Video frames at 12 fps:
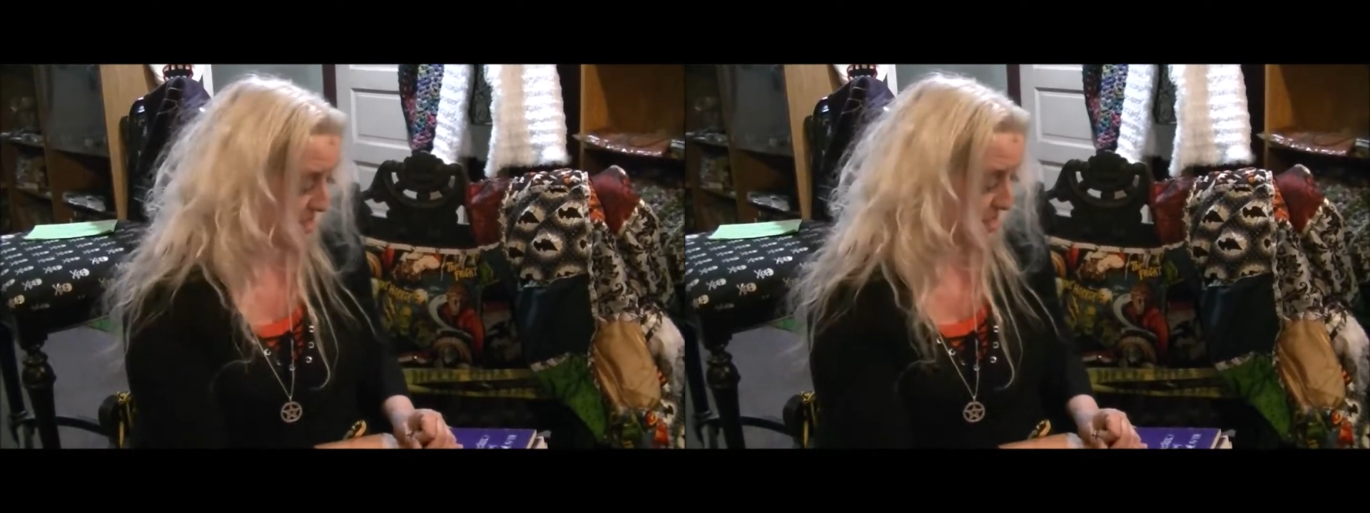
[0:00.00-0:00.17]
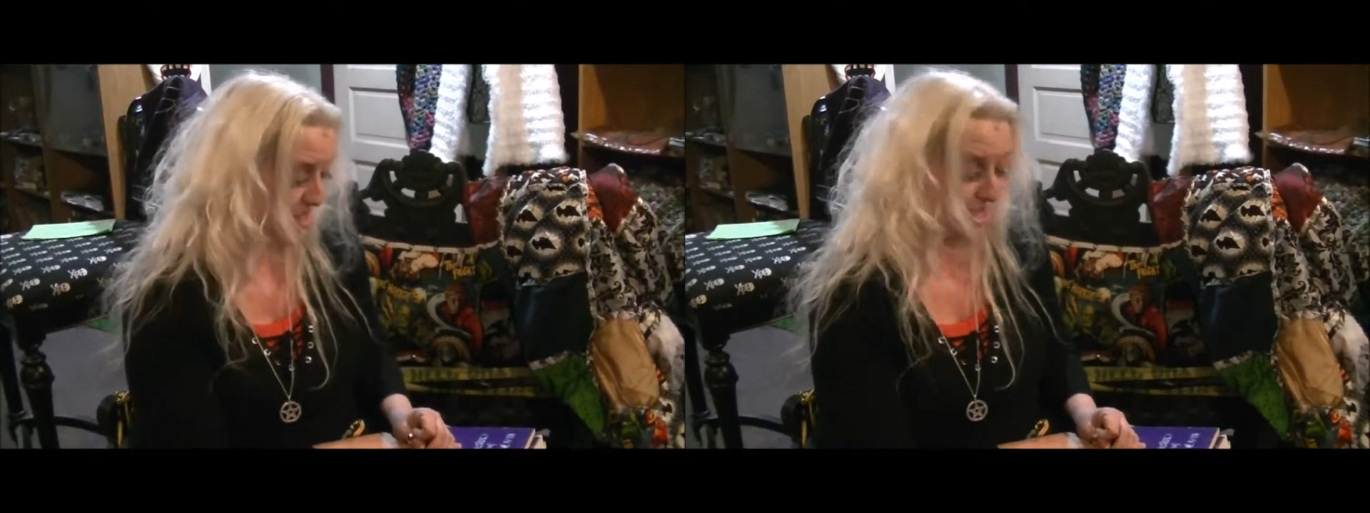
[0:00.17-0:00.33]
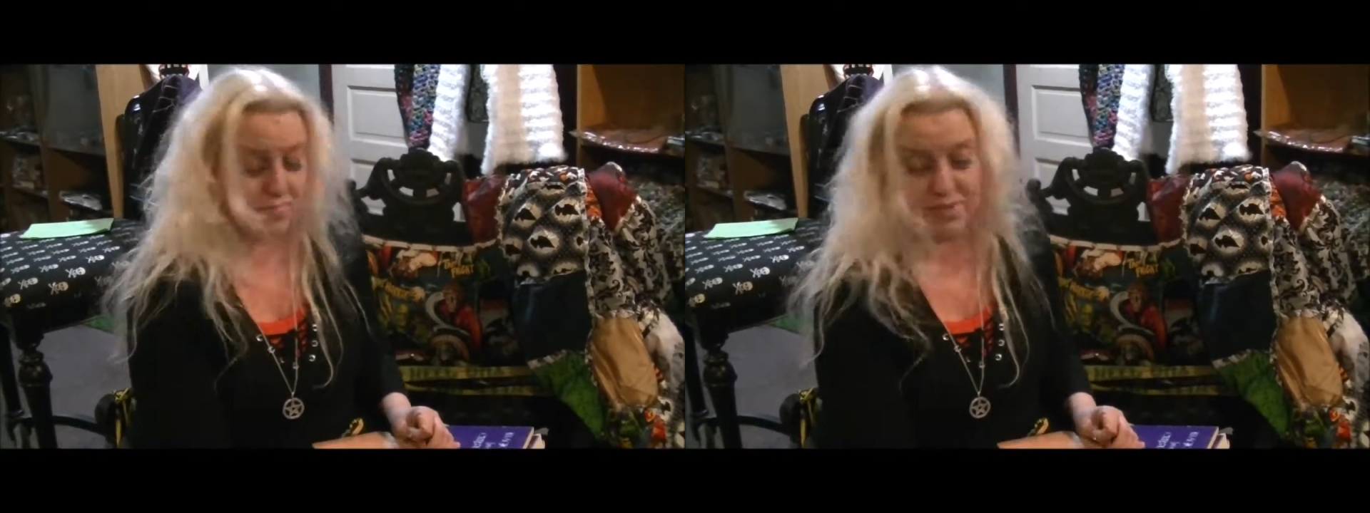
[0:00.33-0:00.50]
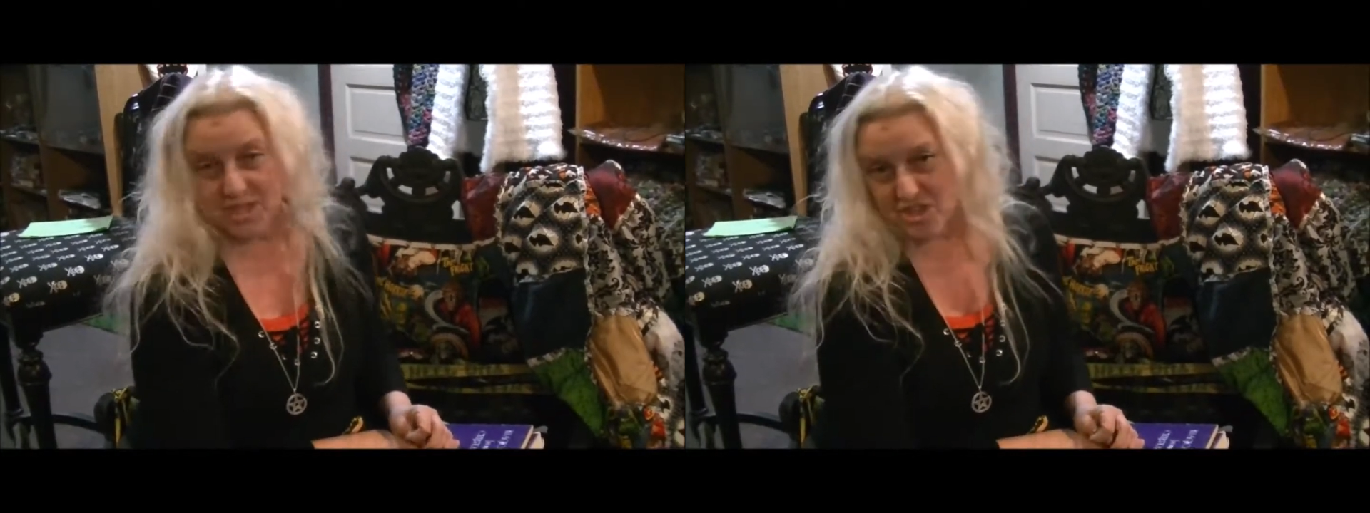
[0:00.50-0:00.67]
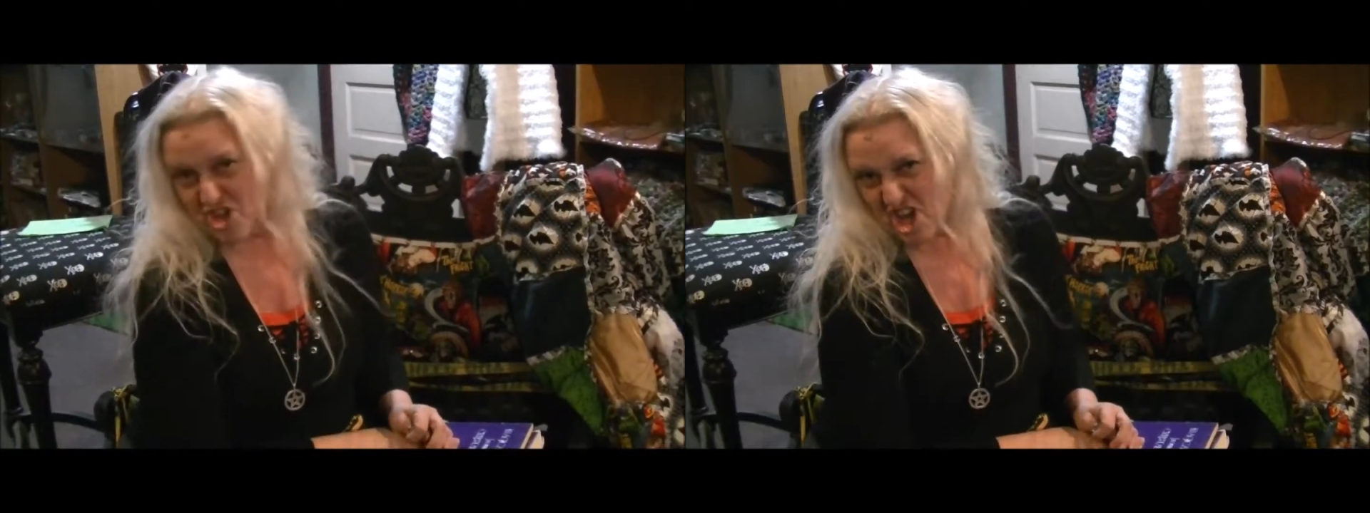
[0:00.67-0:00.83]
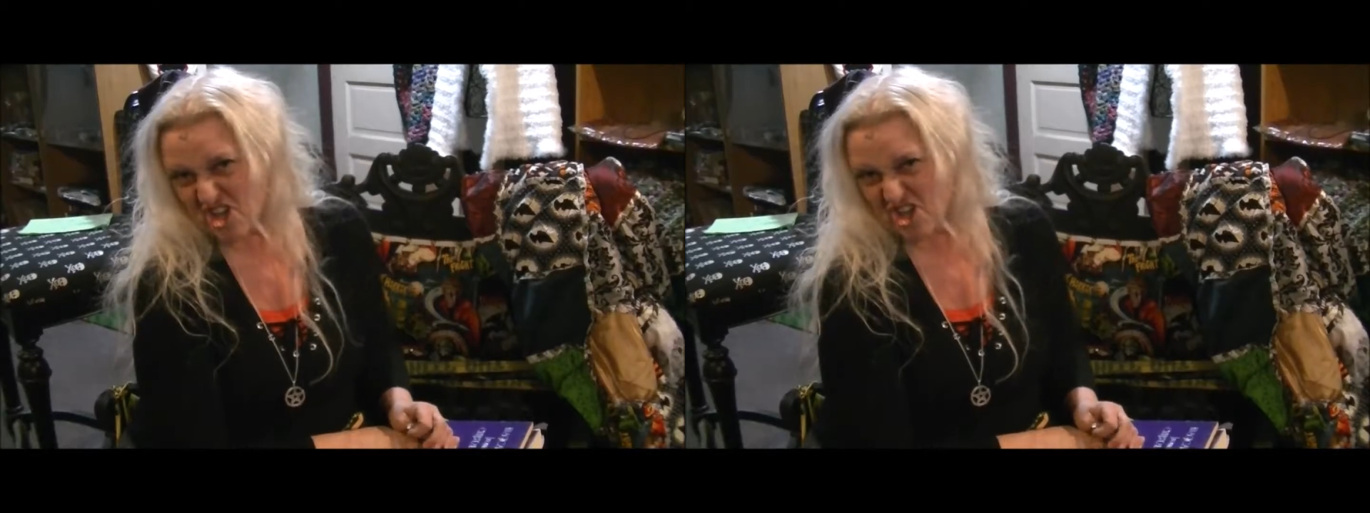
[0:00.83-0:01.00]
just some
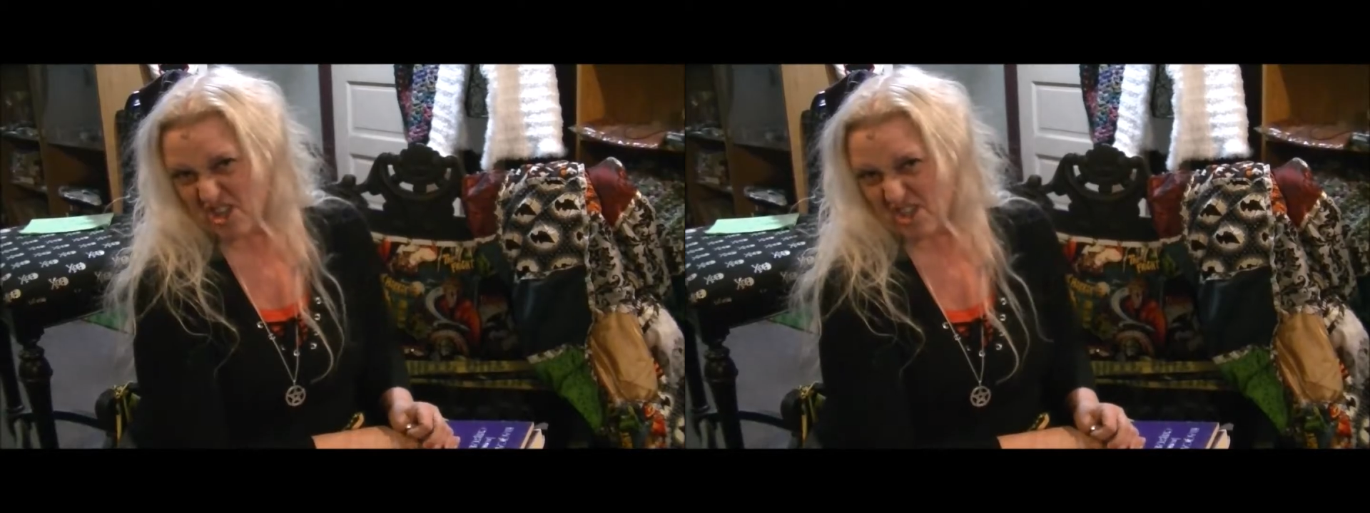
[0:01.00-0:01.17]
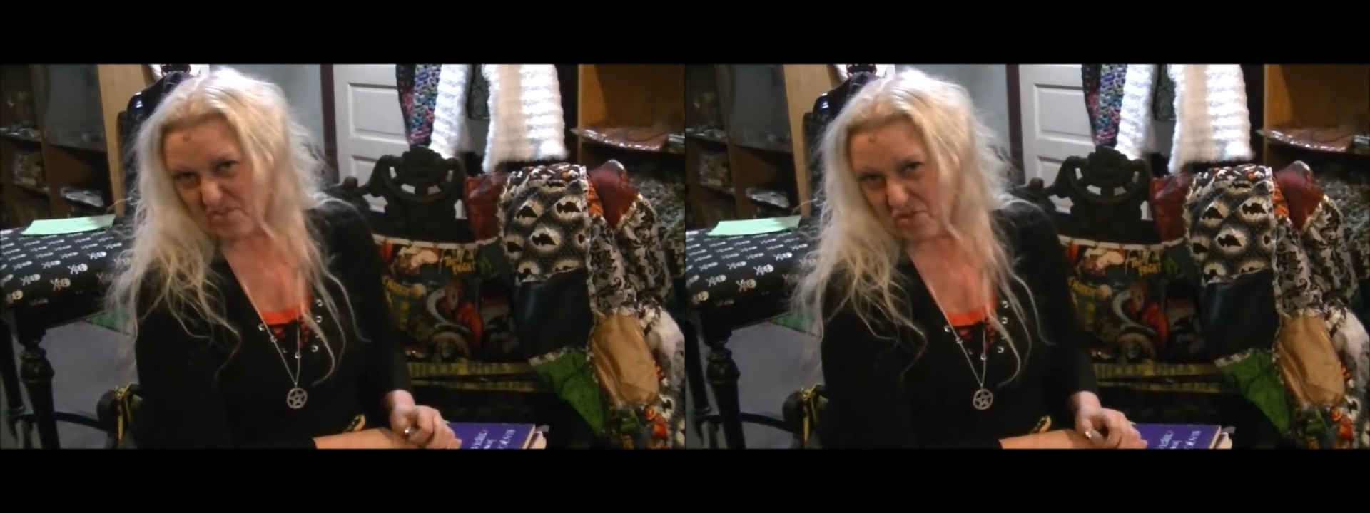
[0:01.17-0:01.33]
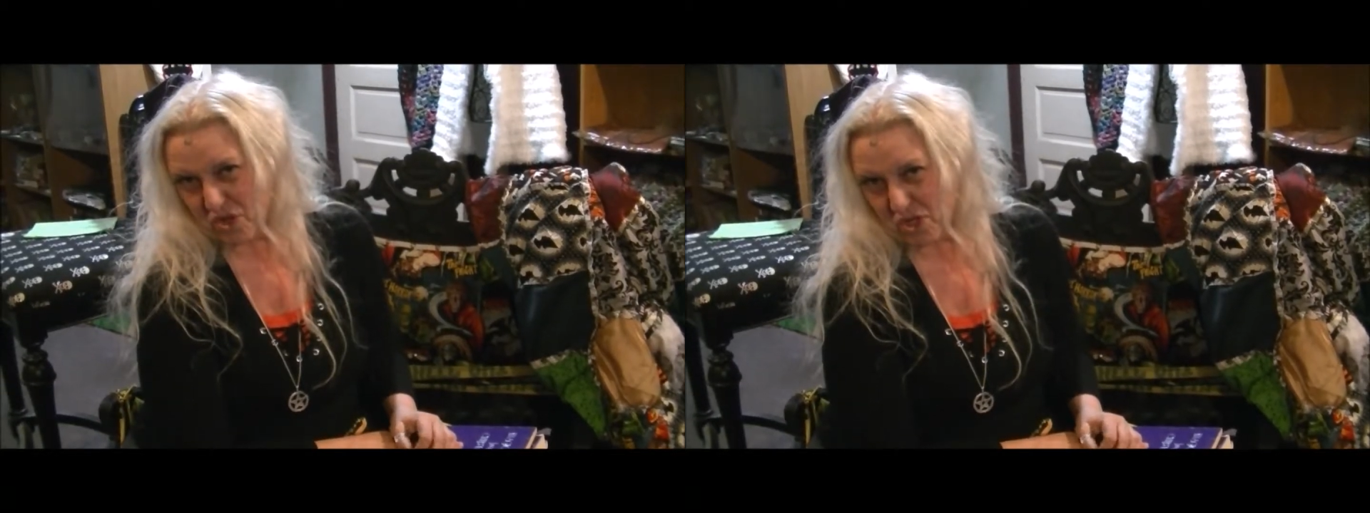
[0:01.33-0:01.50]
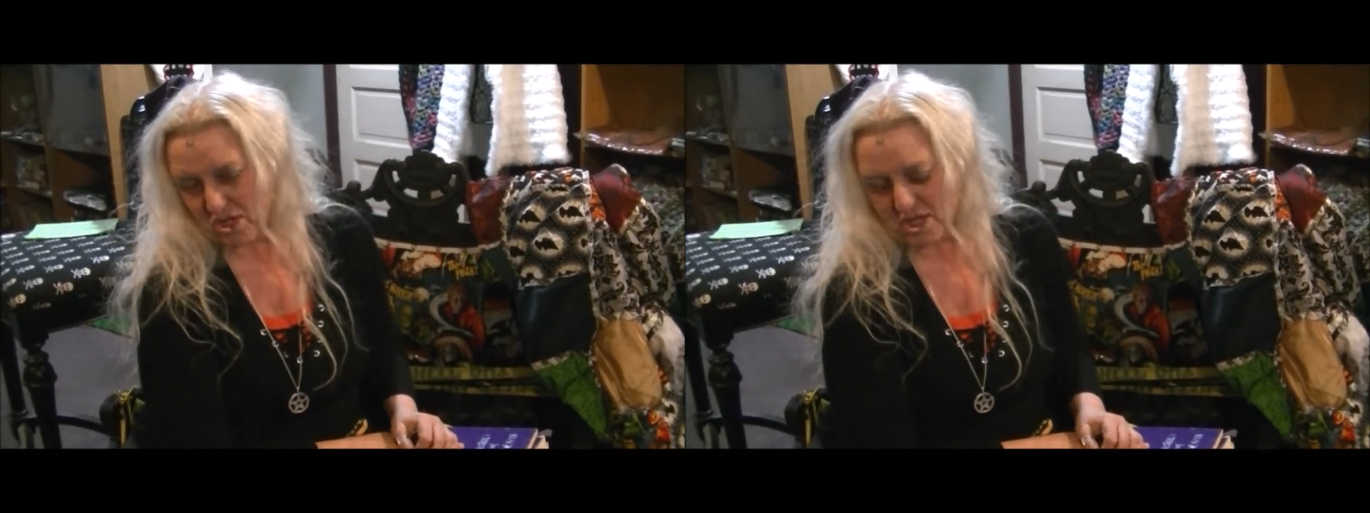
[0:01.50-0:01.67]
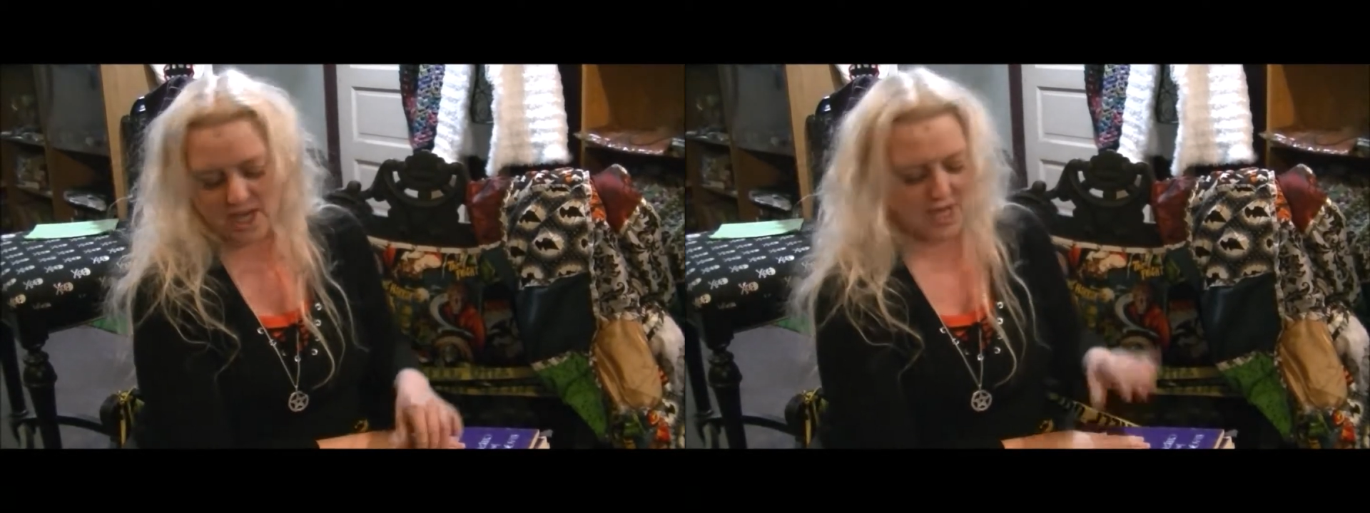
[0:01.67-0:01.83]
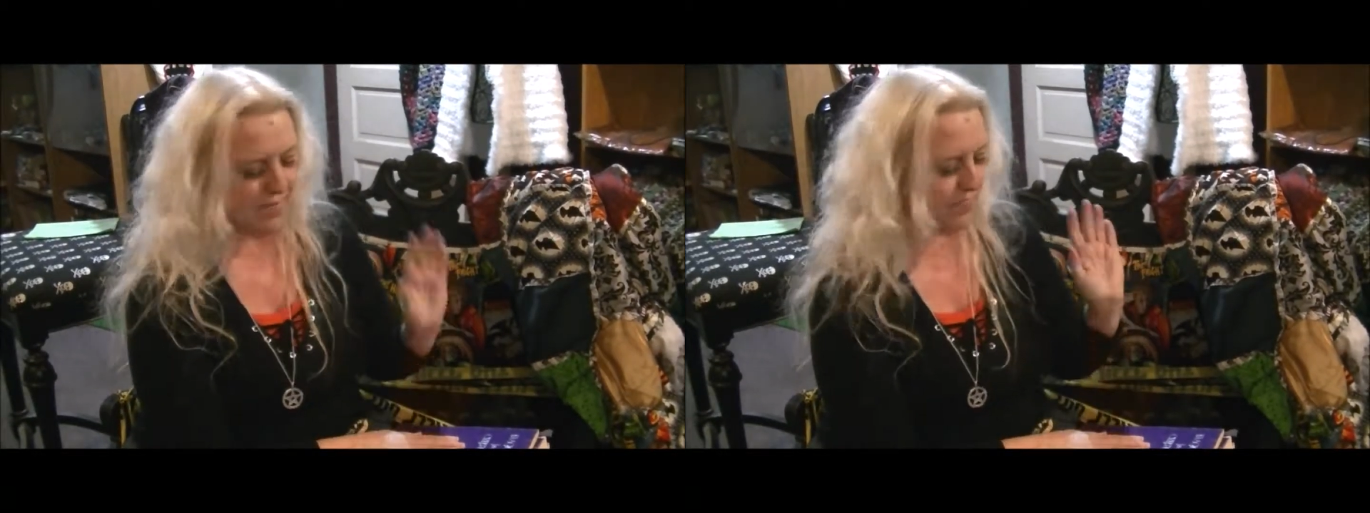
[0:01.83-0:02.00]
suggestions if you're
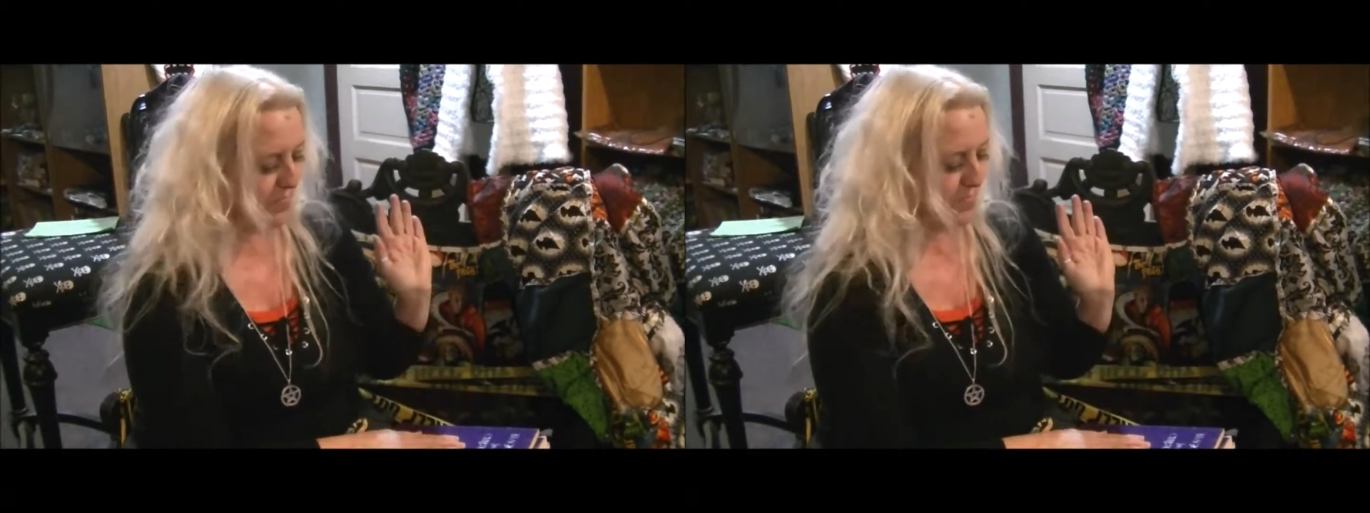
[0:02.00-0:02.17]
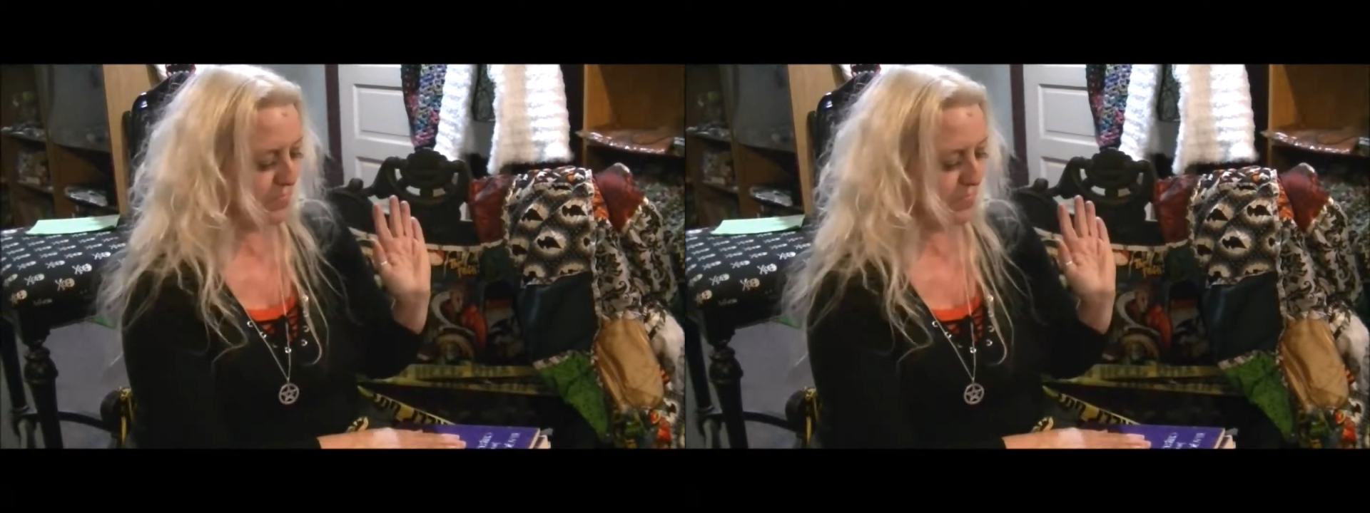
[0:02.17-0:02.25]
looking.